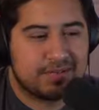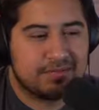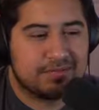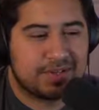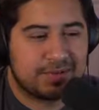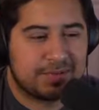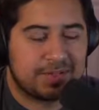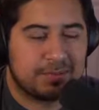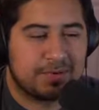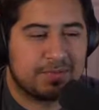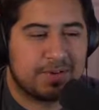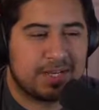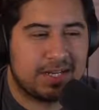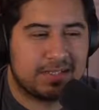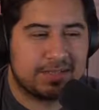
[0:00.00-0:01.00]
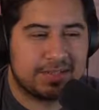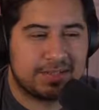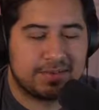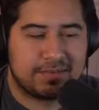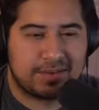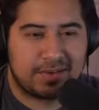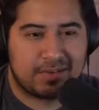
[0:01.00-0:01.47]
Whenever they were fighting the
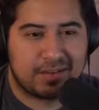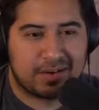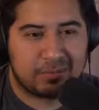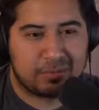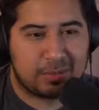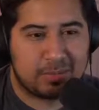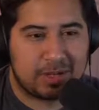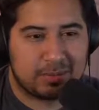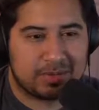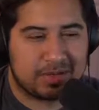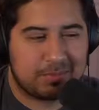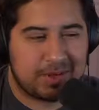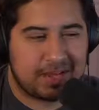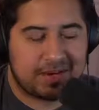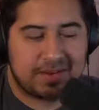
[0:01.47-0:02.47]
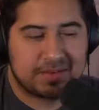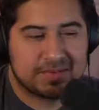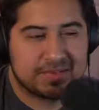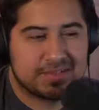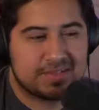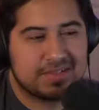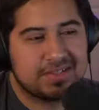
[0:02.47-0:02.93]
different like Republic
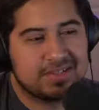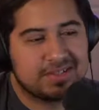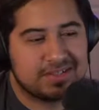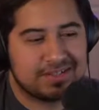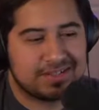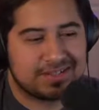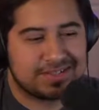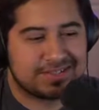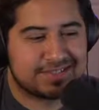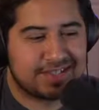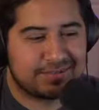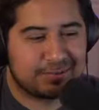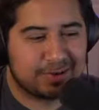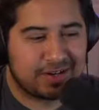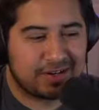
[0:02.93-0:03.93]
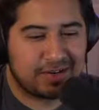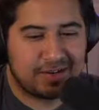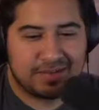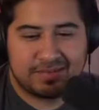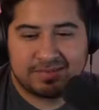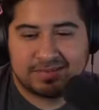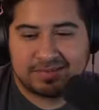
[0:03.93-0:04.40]
commandos, and they saved
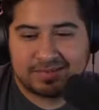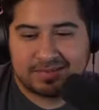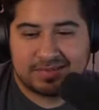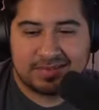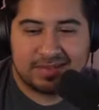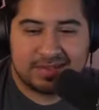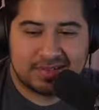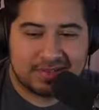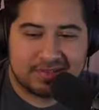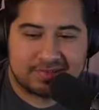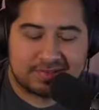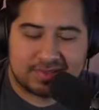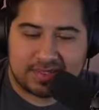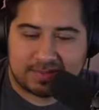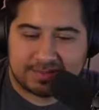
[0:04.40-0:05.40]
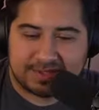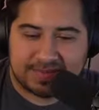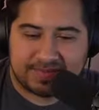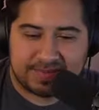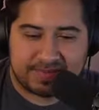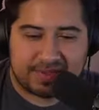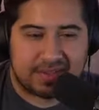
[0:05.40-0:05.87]
Gregor. What time is
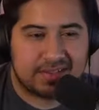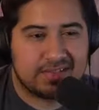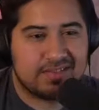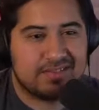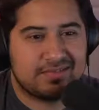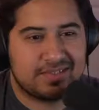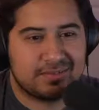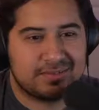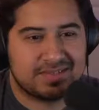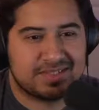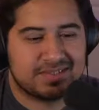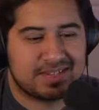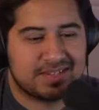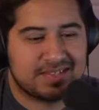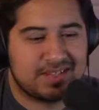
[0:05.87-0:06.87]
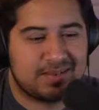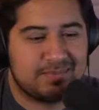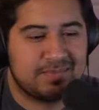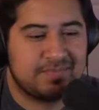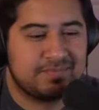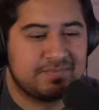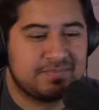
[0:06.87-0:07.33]
it? 58. Yeah, we still got time.